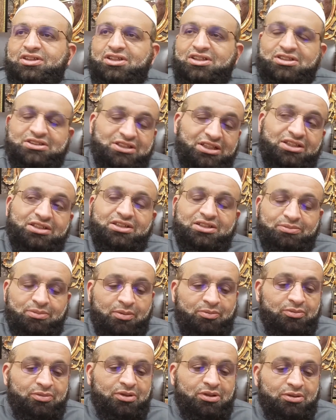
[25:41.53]
He said,
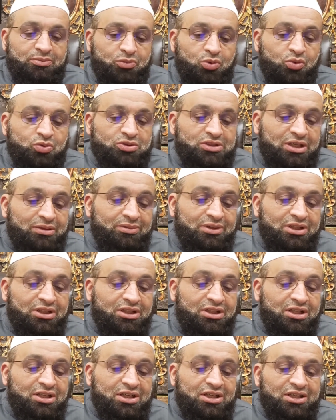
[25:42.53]
Imam Ibn Qudama,
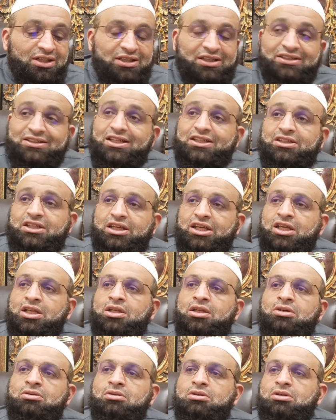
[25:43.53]
that
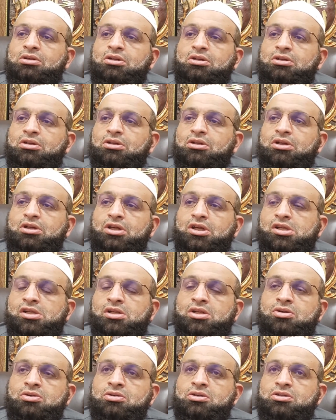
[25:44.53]
in your
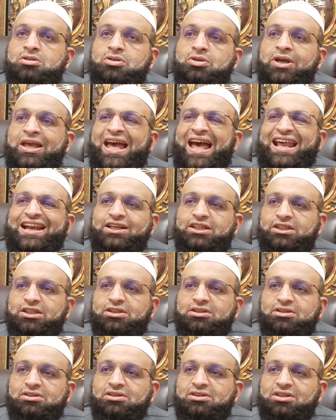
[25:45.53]
locality,